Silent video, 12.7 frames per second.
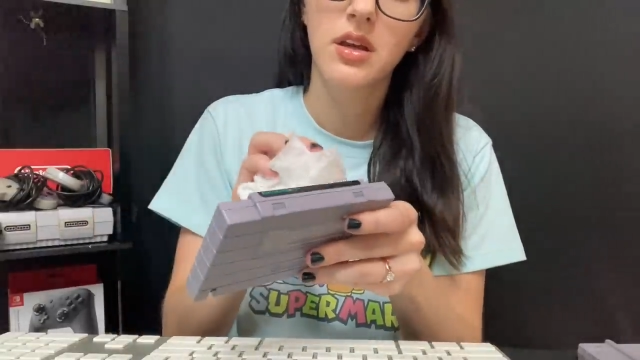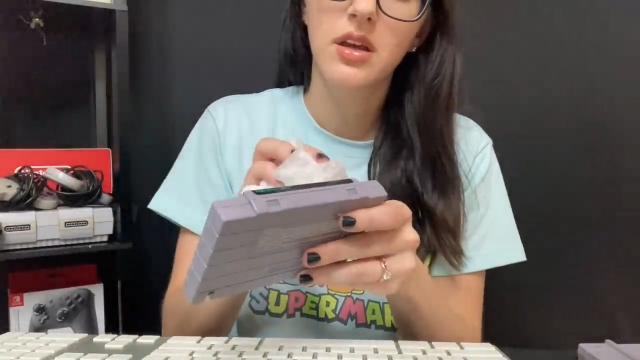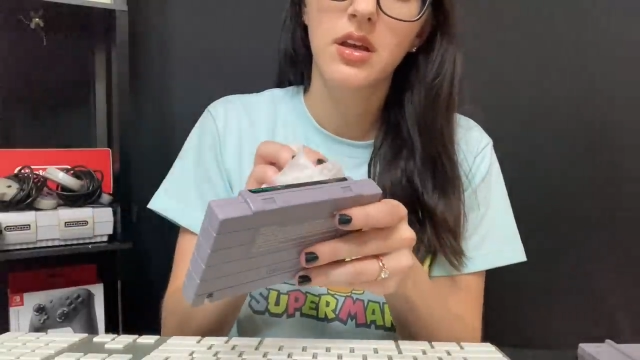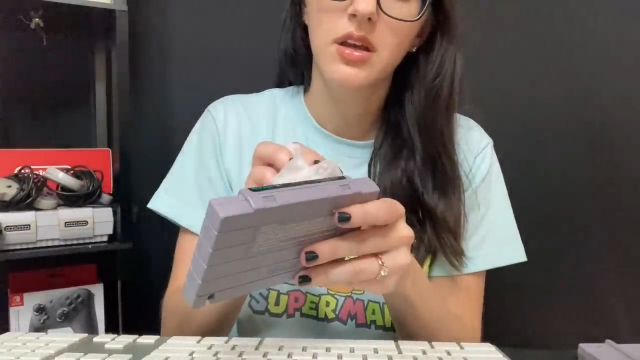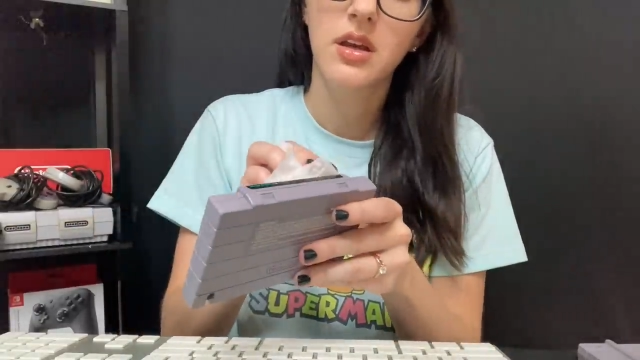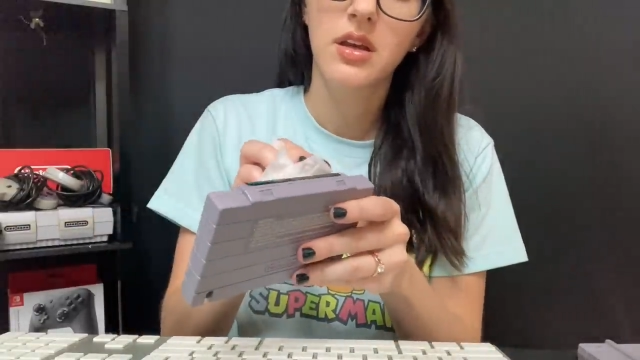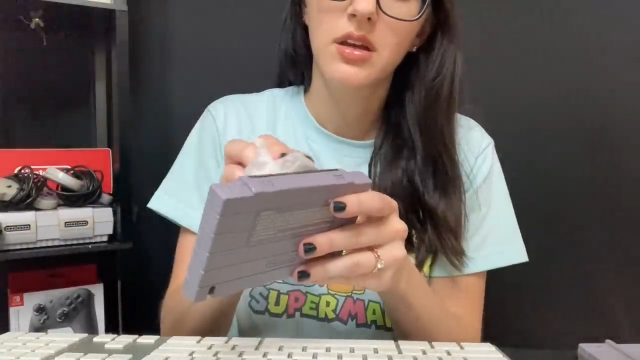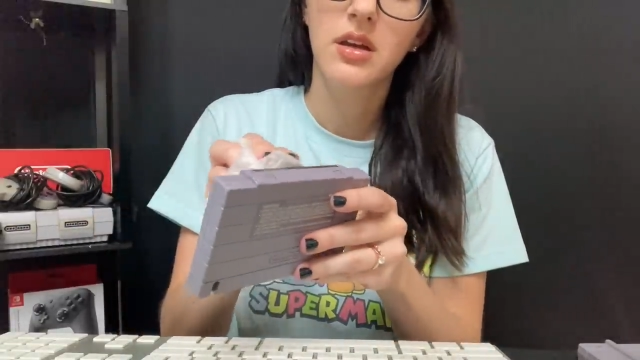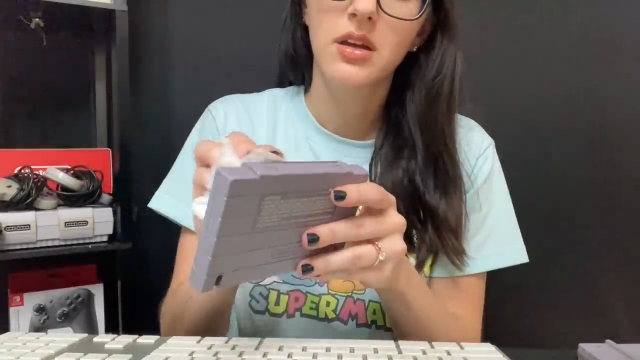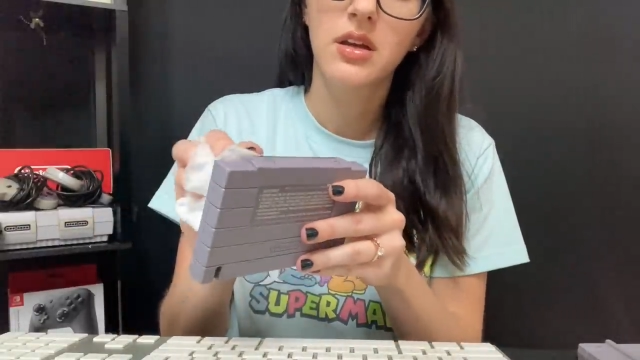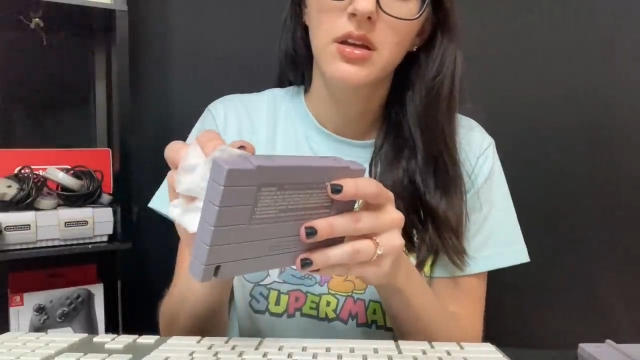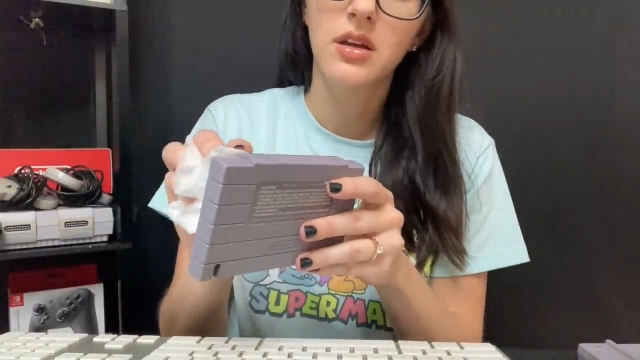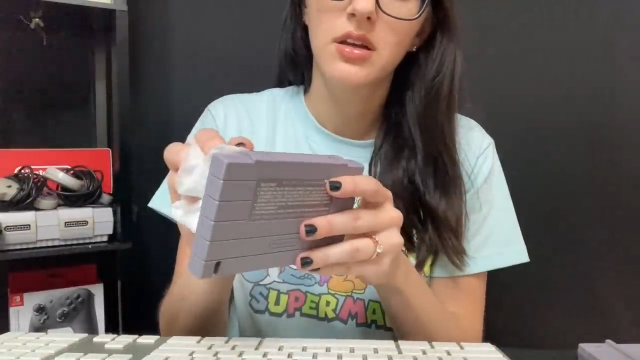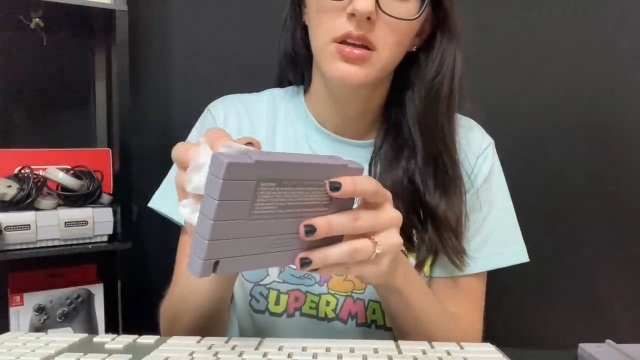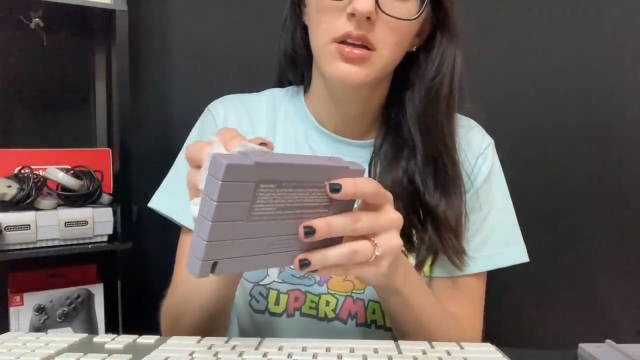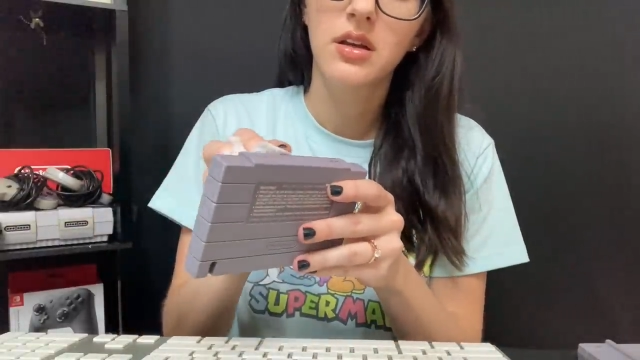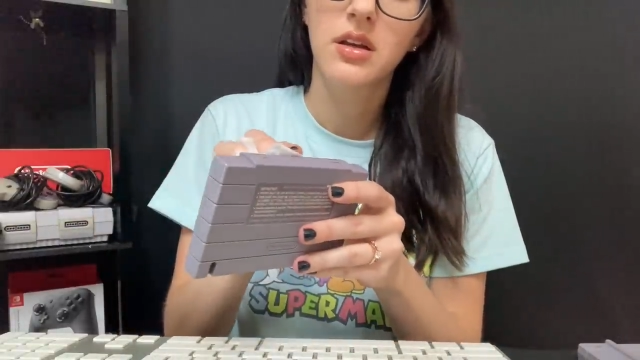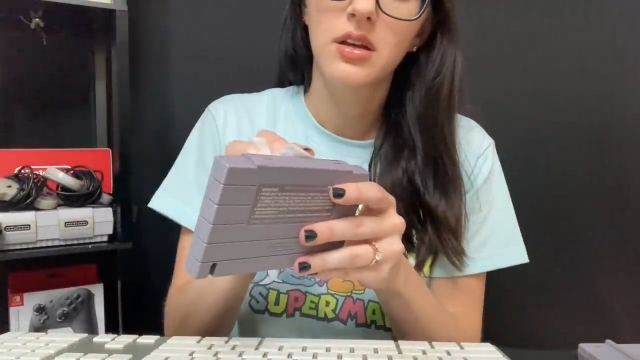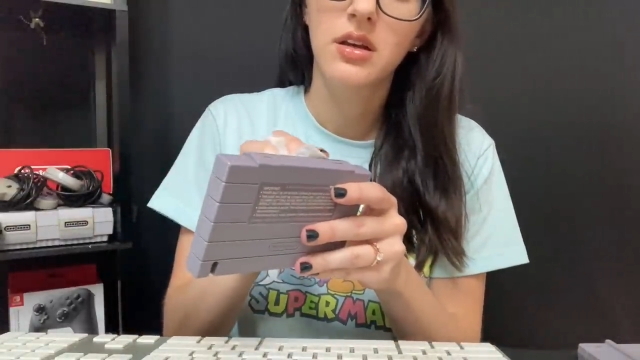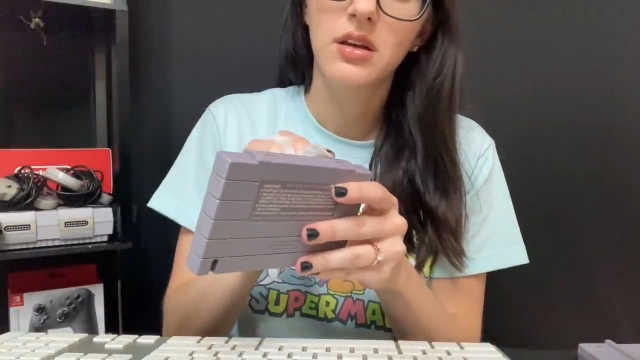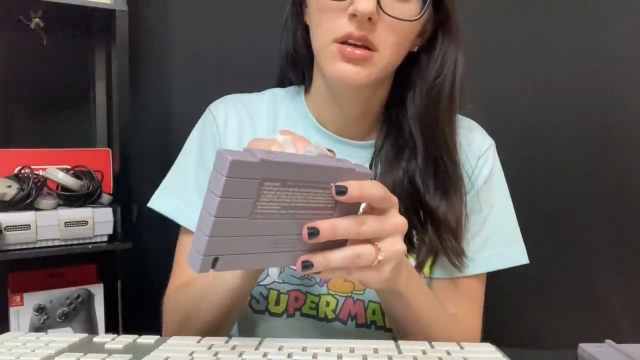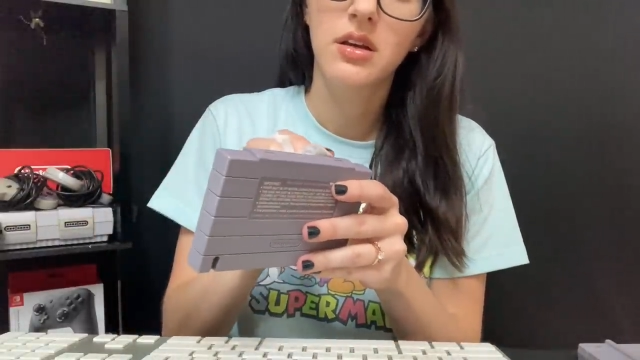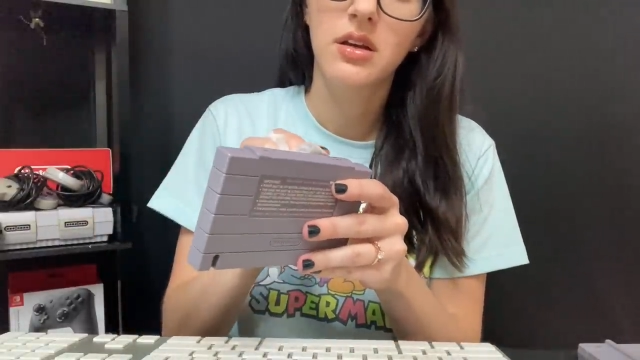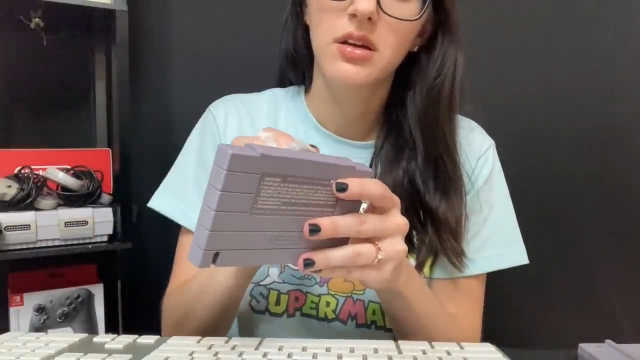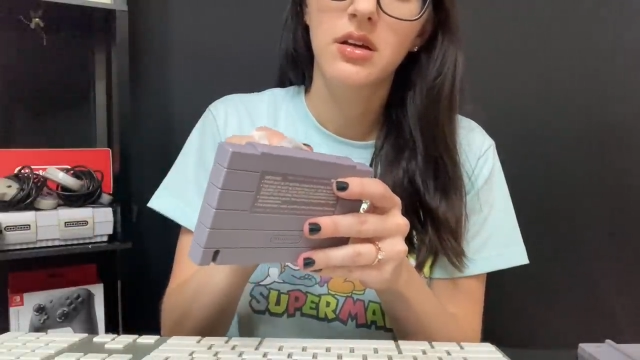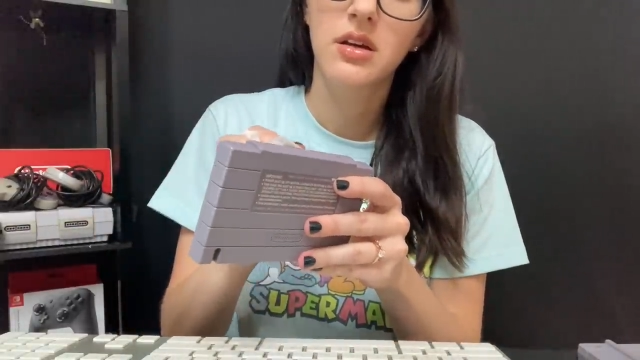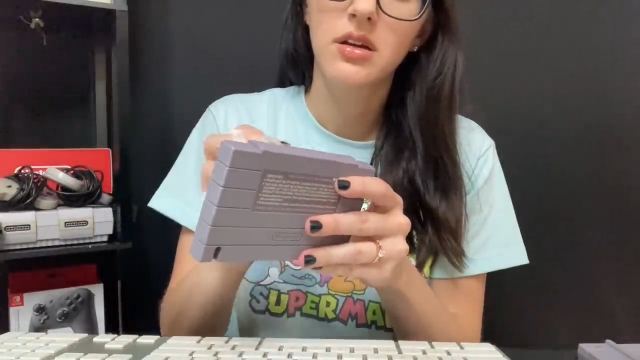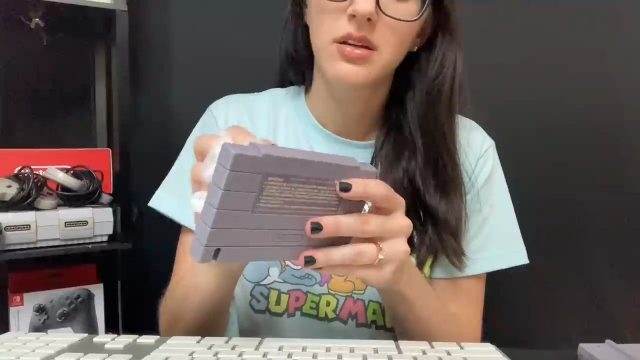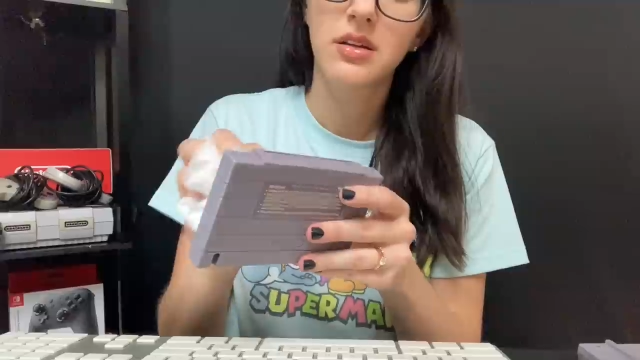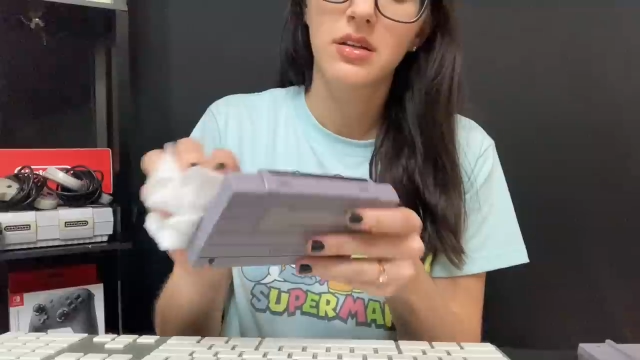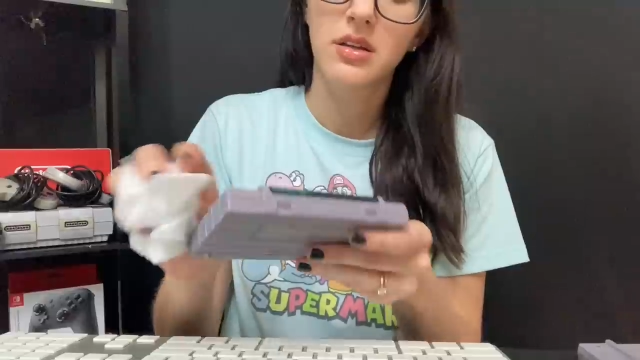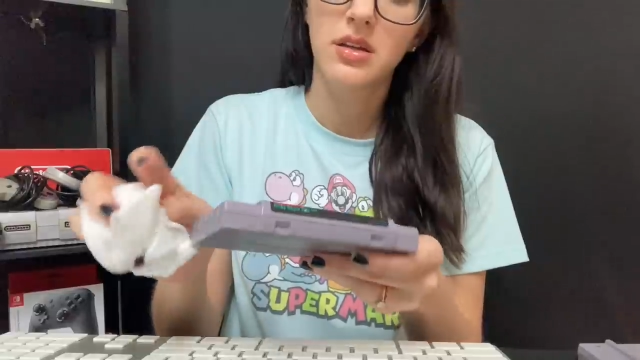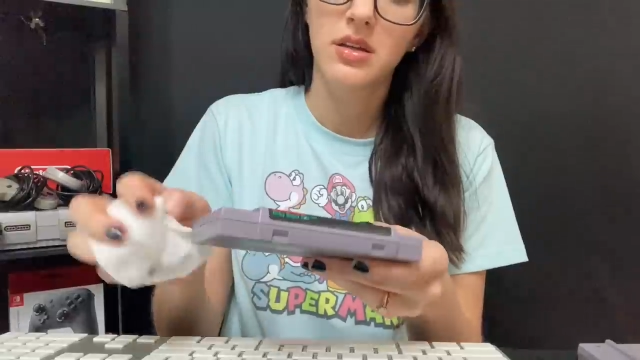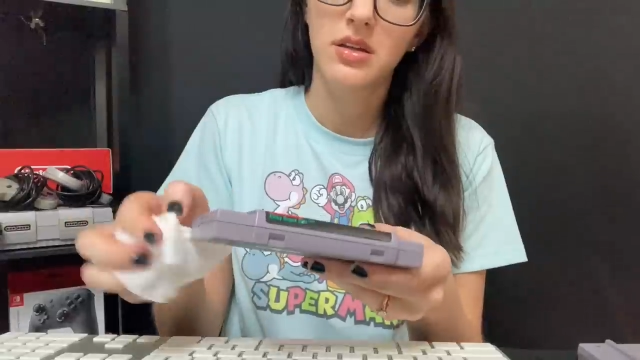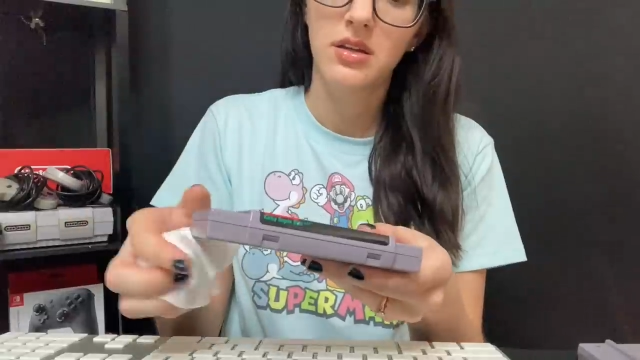(silence)